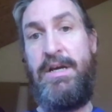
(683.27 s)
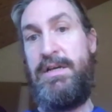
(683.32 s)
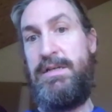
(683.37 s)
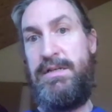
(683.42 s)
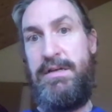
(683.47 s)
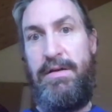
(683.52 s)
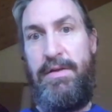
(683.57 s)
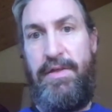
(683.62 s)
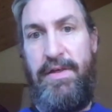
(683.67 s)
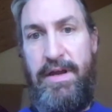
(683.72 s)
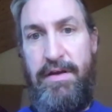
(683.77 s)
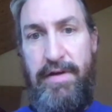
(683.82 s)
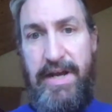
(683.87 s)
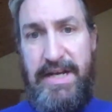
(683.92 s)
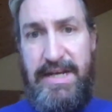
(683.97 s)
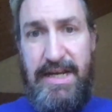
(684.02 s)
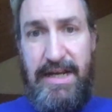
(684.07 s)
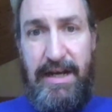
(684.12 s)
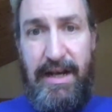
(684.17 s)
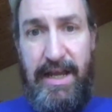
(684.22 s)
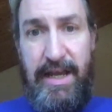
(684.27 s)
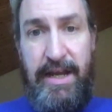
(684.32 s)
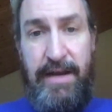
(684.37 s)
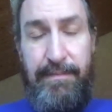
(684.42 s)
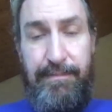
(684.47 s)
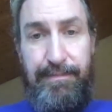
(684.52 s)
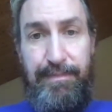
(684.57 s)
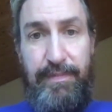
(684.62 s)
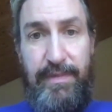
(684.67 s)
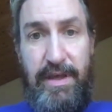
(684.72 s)
So
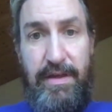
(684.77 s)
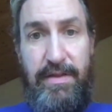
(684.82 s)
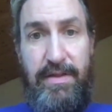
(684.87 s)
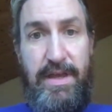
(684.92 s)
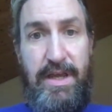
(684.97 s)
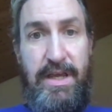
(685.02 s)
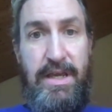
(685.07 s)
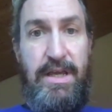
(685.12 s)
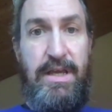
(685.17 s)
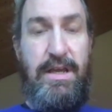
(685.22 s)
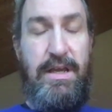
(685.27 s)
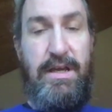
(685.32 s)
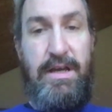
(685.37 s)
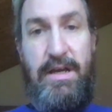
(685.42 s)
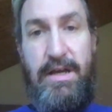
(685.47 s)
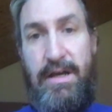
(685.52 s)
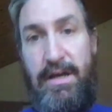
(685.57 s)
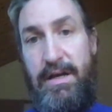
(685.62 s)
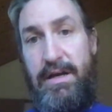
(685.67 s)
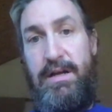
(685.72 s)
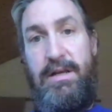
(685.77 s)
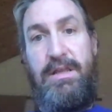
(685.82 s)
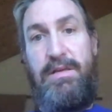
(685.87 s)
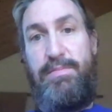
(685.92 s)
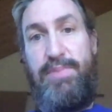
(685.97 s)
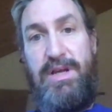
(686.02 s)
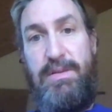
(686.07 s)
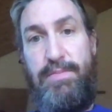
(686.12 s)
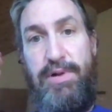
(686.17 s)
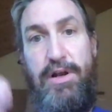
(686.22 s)
theoretically, the
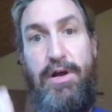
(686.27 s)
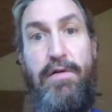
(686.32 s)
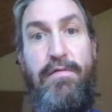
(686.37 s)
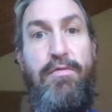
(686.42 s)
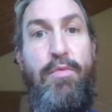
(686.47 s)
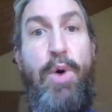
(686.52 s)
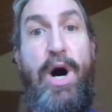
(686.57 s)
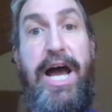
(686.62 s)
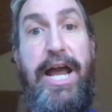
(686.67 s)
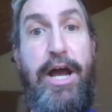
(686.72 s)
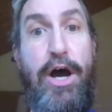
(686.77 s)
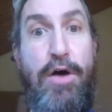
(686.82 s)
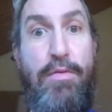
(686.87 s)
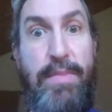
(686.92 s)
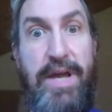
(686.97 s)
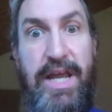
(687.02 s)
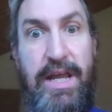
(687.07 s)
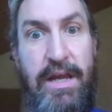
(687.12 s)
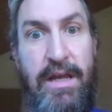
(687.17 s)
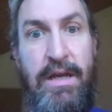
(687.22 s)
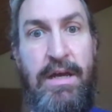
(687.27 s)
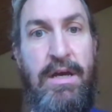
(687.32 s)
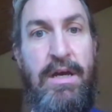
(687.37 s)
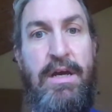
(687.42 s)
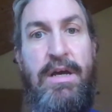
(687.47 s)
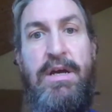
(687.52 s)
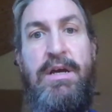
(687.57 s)
people of Wyoming